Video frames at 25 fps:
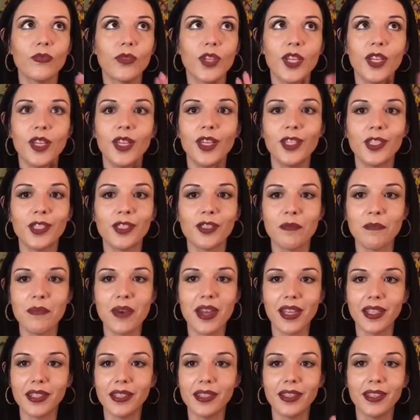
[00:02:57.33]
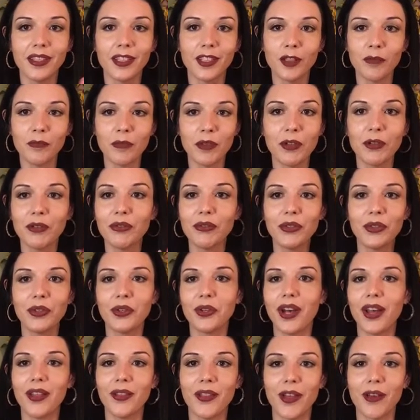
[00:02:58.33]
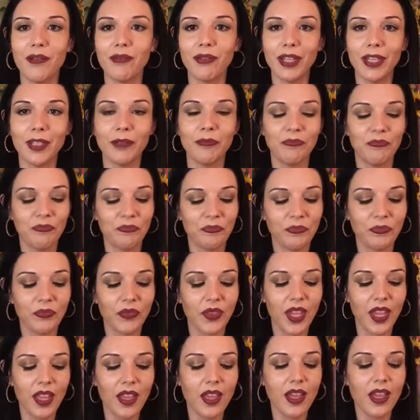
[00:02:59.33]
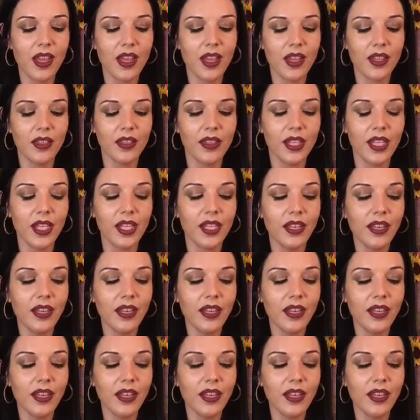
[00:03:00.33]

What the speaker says: It's amazing. It's beautiful. I love it. The